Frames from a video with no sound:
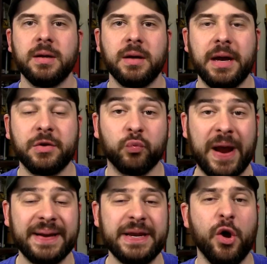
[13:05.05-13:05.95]
And
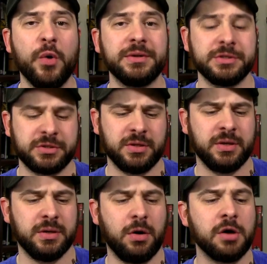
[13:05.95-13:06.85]
Randy Owens
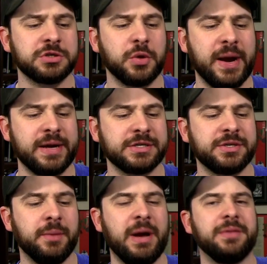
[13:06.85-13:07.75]
uh, also
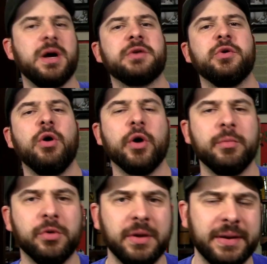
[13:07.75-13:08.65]
asked about Dr.
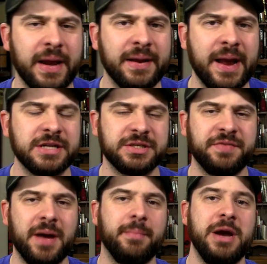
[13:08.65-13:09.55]
Horrible and, and asked if
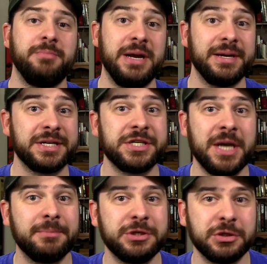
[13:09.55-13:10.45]
that might be an
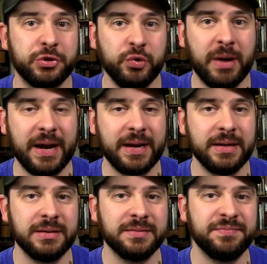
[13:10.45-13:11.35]
exception to
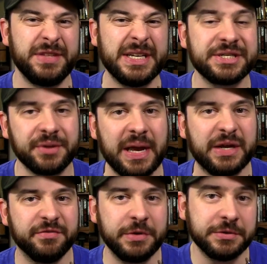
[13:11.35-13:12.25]
my
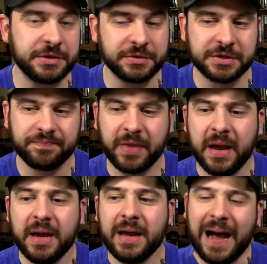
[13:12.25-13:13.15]
dislike of musicals.
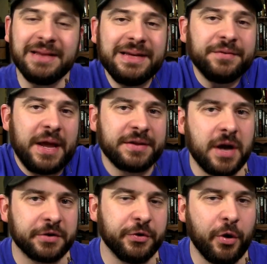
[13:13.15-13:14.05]
I did like
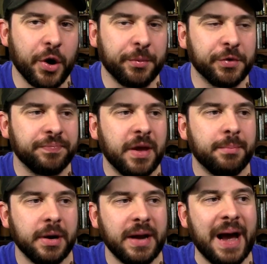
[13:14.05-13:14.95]
Dr. Horrible,
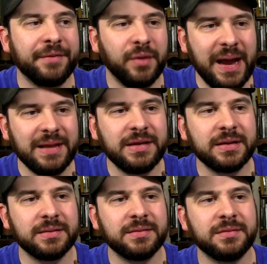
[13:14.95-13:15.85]
but I liked
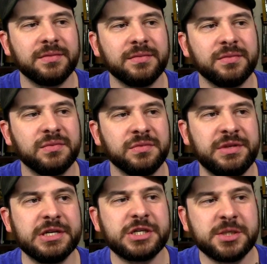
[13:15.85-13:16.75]
it
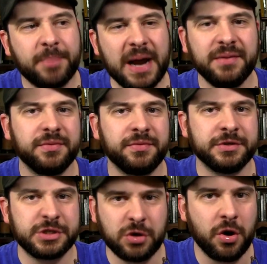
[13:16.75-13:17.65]
despite
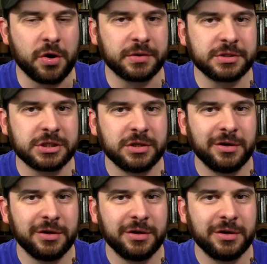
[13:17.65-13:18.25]
the songs.